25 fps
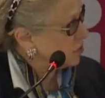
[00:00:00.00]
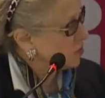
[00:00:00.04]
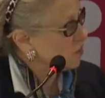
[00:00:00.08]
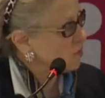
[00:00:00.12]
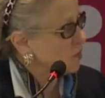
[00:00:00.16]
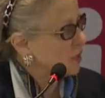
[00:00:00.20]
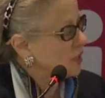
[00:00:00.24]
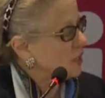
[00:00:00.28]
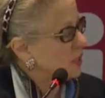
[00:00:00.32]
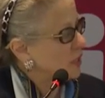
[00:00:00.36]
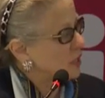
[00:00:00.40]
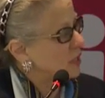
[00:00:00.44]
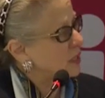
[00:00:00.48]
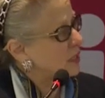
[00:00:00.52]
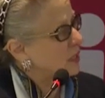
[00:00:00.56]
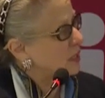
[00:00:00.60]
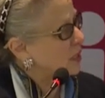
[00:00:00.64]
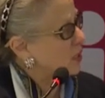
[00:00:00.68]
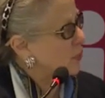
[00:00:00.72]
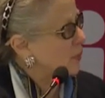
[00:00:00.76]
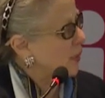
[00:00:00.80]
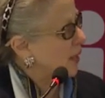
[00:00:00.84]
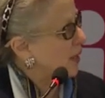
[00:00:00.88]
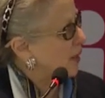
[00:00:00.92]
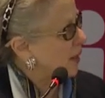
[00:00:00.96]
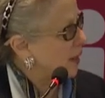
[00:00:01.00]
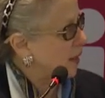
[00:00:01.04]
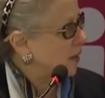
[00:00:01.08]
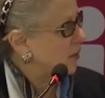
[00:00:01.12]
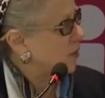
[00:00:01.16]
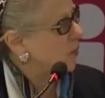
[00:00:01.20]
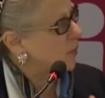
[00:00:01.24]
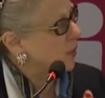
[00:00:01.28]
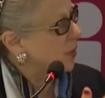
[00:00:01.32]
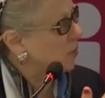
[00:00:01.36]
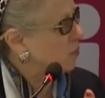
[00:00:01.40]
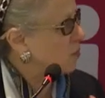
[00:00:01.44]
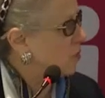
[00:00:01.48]
to really think about how
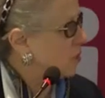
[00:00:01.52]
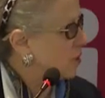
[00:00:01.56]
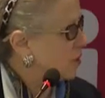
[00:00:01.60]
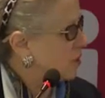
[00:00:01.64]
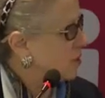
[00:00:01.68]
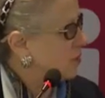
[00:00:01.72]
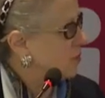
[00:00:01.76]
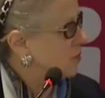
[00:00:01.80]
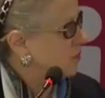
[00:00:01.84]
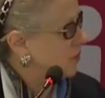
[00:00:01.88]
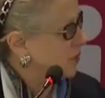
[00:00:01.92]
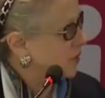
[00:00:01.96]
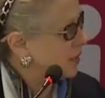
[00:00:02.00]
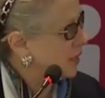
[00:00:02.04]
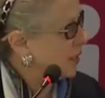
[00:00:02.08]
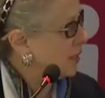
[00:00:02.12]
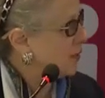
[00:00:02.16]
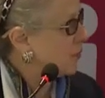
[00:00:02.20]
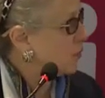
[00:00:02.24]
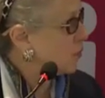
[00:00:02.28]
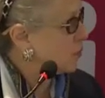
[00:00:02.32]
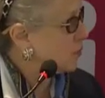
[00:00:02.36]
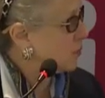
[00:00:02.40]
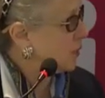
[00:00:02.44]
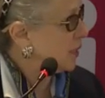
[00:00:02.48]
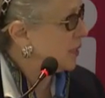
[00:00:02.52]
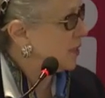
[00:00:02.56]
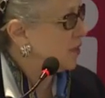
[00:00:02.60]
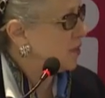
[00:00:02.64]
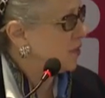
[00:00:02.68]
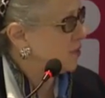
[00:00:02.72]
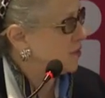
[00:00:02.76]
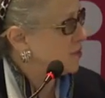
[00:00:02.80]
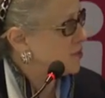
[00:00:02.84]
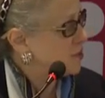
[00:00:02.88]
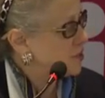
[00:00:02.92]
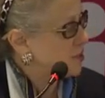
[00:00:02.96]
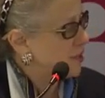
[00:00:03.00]
do we work with the other
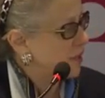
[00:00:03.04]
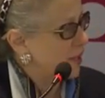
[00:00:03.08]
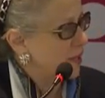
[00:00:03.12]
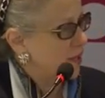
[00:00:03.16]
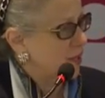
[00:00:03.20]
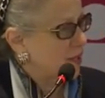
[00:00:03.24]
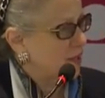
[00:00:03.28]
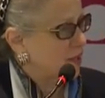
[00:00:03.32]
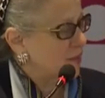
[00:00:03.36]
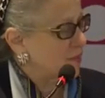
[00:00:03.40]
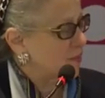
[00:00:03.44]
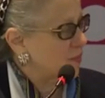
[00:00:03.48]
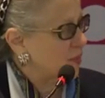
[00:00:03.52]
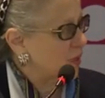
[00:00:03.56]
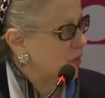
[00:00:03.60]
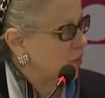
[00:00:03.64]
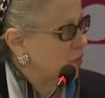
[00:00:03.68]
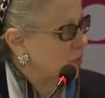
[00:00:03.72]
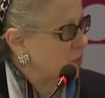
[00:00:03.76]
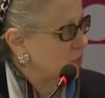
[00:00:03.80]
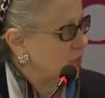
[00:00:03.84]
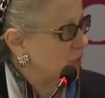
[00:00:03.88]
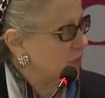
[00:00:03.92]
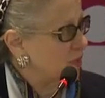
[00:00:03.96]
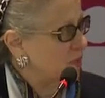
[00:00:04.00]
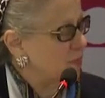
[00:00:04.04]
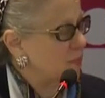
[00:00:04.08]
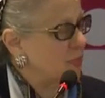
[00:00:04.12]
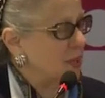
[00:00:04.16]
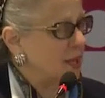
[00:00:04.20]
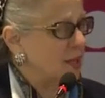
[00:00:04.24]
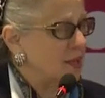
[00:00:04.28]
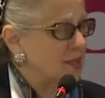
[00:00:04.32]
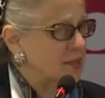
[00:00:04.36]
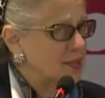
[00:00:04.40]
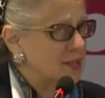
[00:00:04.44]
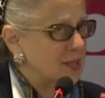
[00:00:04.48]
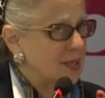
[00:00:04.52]
players, whether it be the
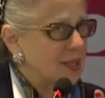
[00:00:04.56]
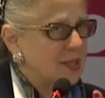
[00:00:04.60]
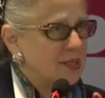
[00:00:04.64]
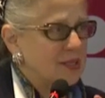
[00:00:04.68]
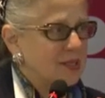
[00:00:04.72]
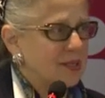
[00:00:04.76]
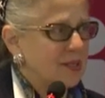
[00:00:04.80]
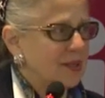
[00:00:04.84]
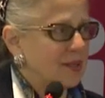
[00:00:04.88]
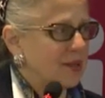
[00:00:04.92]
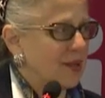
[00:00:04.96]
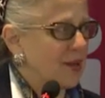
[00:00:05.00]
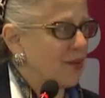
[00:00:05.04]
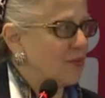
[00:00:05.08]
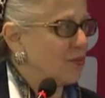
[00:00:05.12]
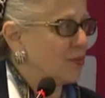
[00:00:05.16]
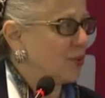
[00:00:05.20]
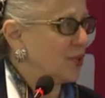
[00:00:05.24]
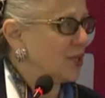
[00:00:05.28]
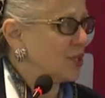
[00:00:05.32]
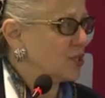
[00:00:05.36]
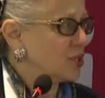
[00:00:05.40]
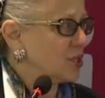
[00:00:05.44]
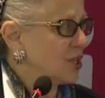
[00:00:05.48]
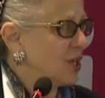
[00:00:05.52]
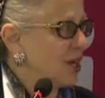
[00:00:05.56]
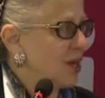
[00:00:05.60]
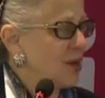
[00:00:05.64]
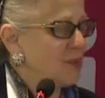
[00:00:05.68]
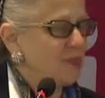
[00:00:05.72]
banks, and to leverage.